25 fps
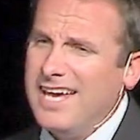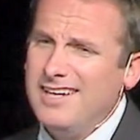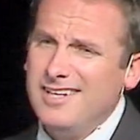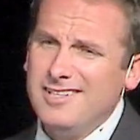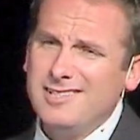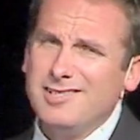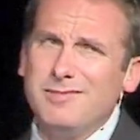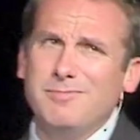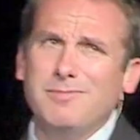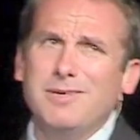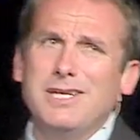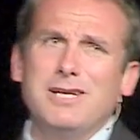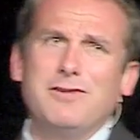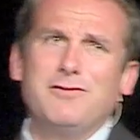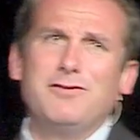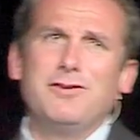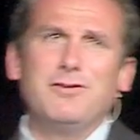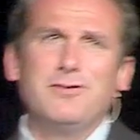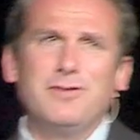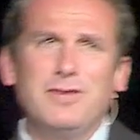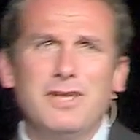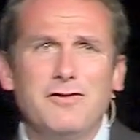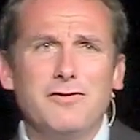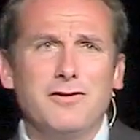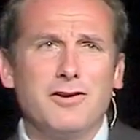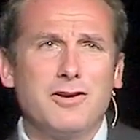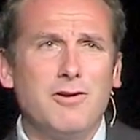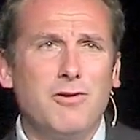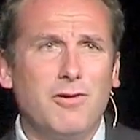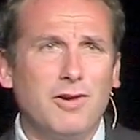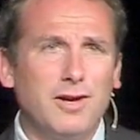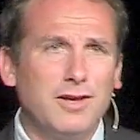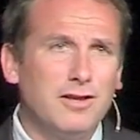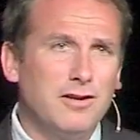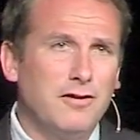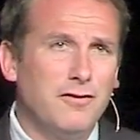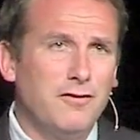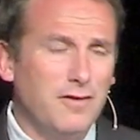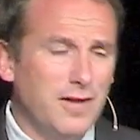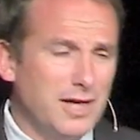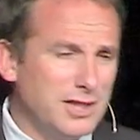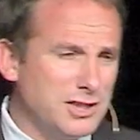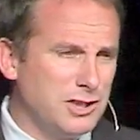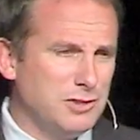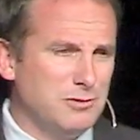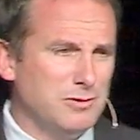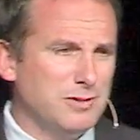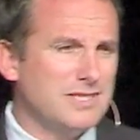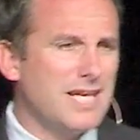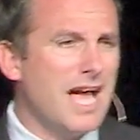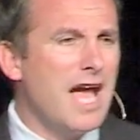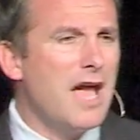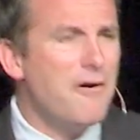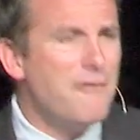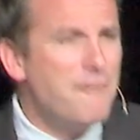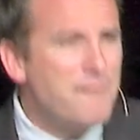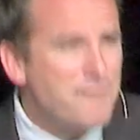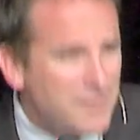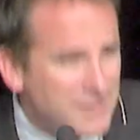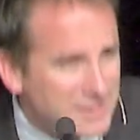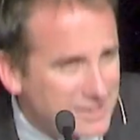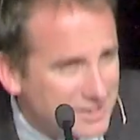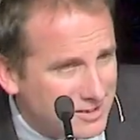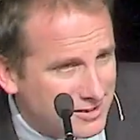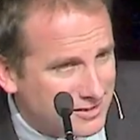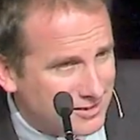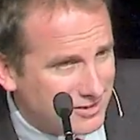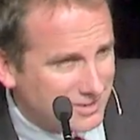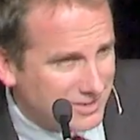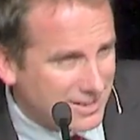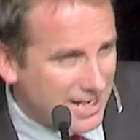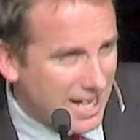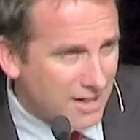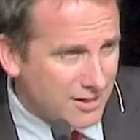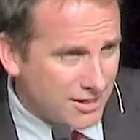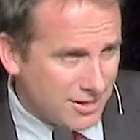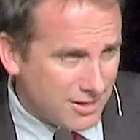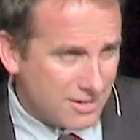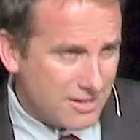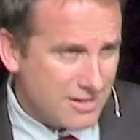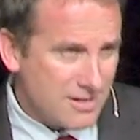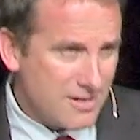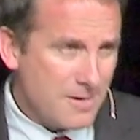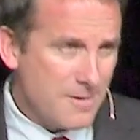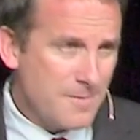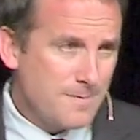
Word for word: He doesn't mean if you live according to the flesh, you will die a physical death.